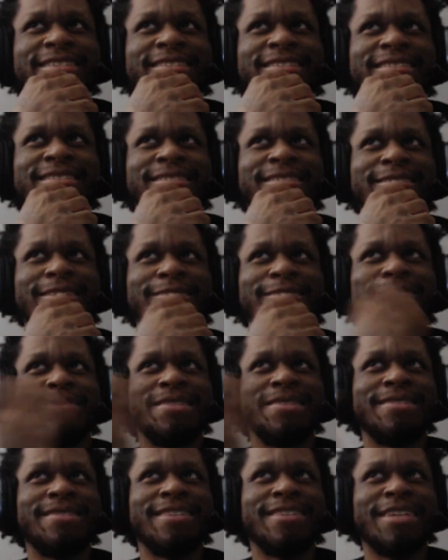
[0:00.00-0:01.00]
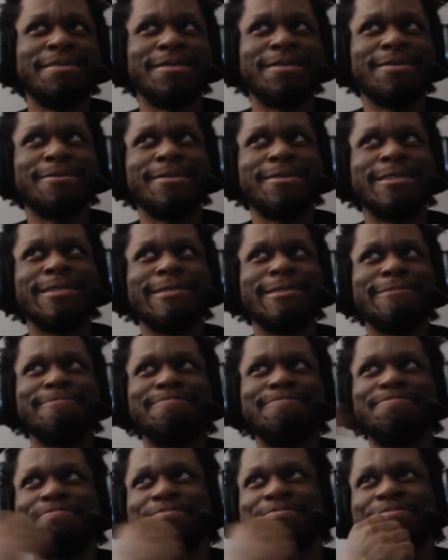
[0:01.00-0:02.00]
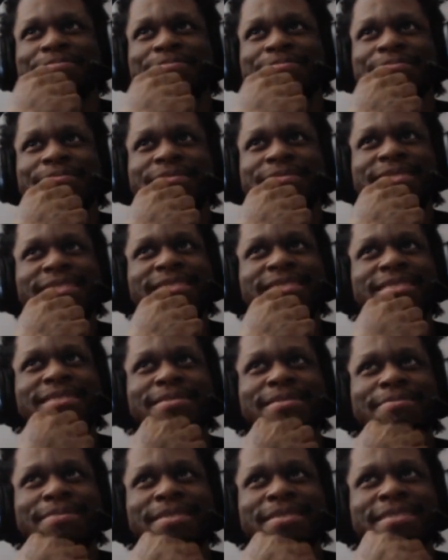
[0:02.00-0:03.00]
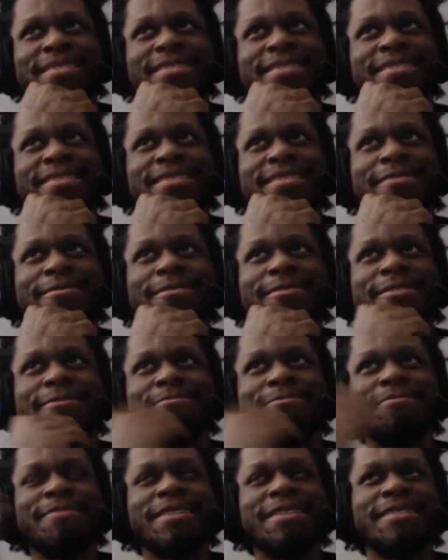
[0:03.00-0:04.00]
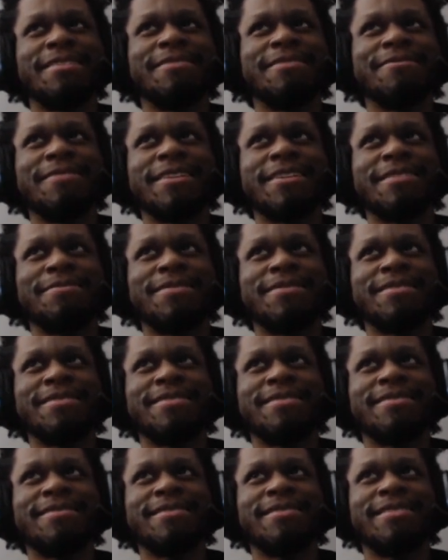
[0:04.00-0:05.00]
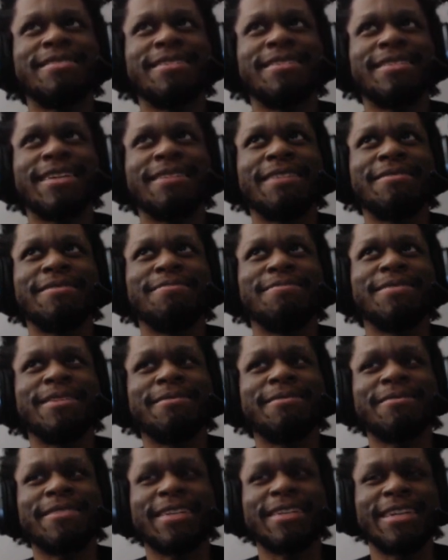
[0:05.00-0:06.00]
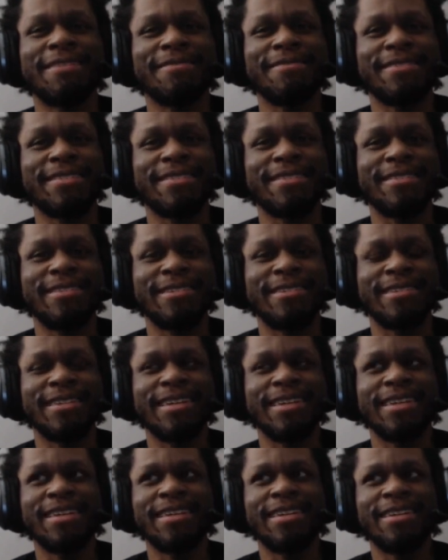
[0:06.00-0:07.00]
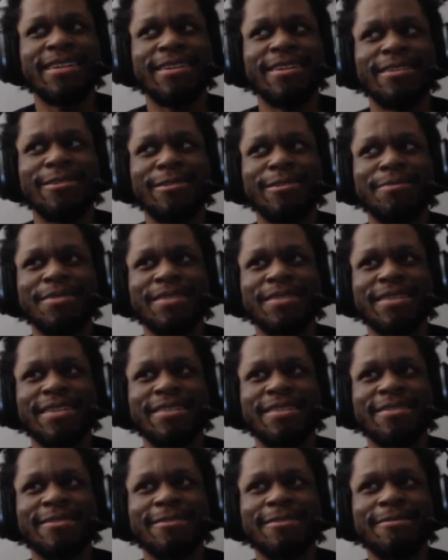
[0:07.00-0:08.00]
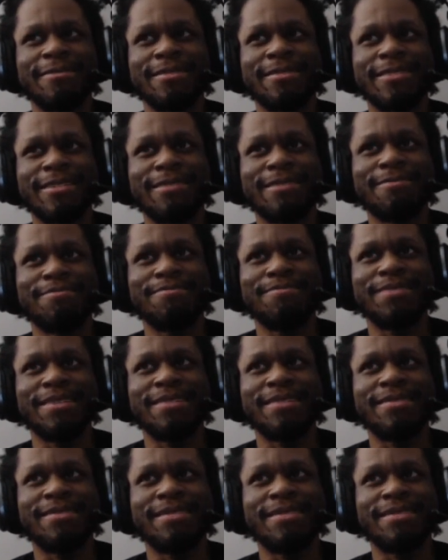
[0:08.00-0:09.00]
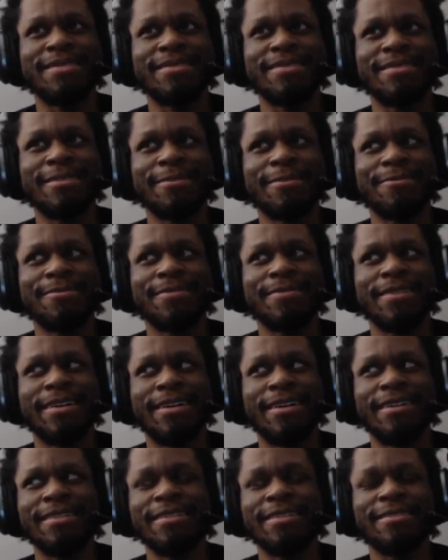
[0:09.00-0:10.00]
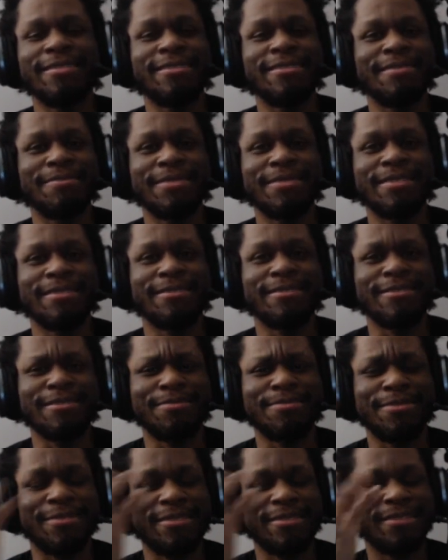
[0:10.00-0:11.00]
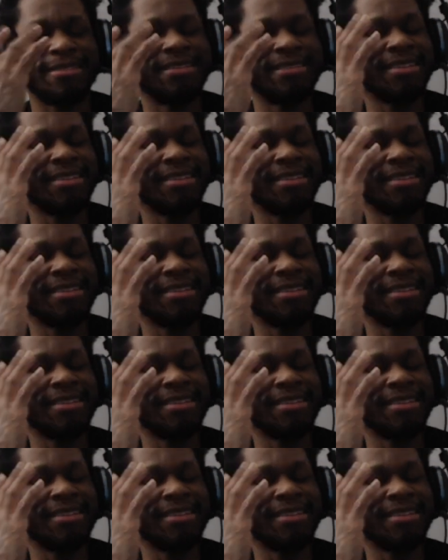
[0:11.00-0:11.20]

it's like, okay, well, PC gamers win, but then it's like, well, if Xbox could like have something where they have like an open console with like PC stuff on it or something, or support,